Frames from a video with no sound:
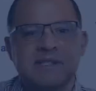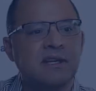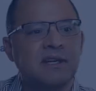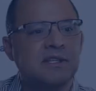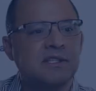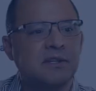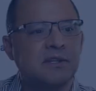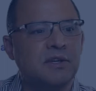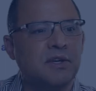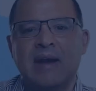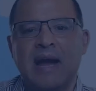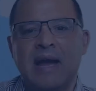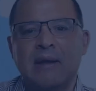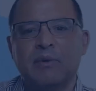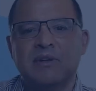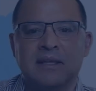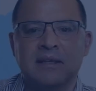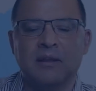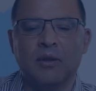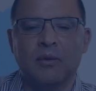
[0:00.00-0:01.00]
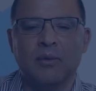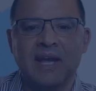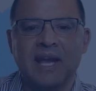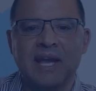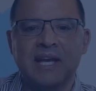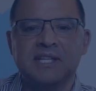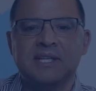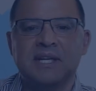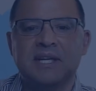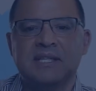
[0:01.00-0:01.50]
So your AdWords
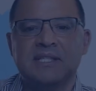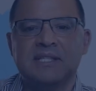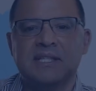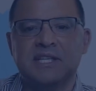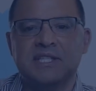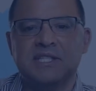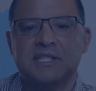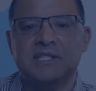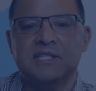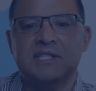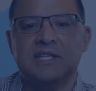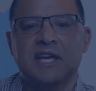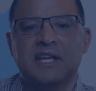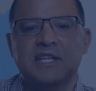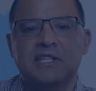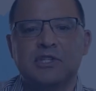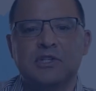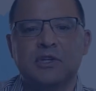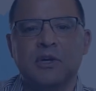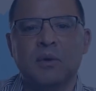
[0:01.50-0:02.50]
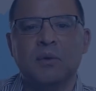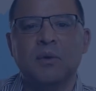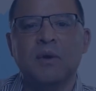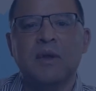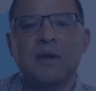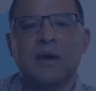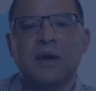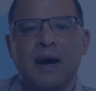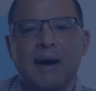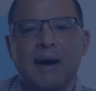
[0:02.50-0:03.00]
location extensions can show uh,